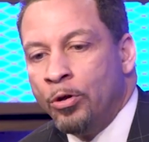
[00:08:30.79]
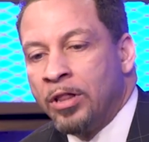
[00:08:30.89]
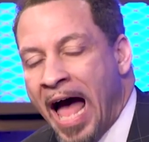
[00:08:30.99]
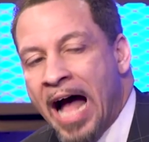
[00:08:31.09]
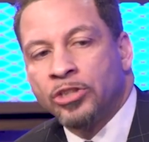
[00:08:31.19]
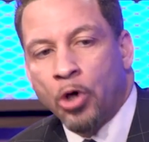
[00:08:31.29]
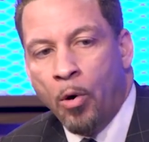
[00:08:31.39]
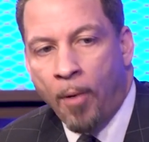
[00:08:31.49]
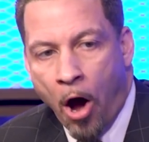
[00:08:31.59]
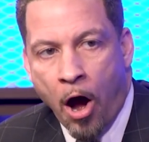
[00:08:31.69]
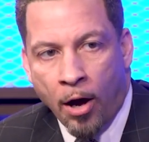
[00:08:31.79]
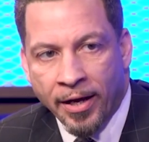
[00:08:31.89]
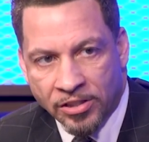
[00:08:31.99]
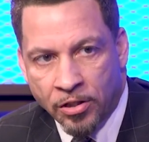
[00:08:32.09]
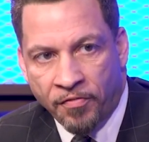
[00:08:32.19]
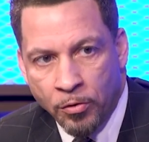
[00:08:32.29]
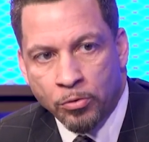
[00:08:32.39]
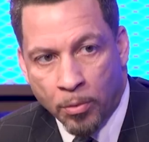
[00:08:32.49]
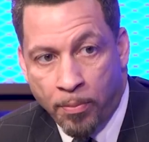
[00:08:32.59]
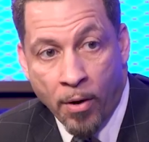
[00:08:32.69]
Lonzo Ball is the
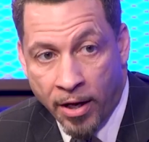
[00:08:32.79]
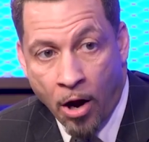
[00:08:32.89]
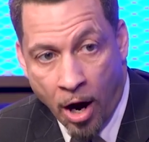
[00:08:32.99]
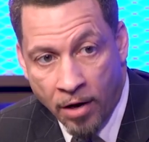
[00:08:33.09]
future point guard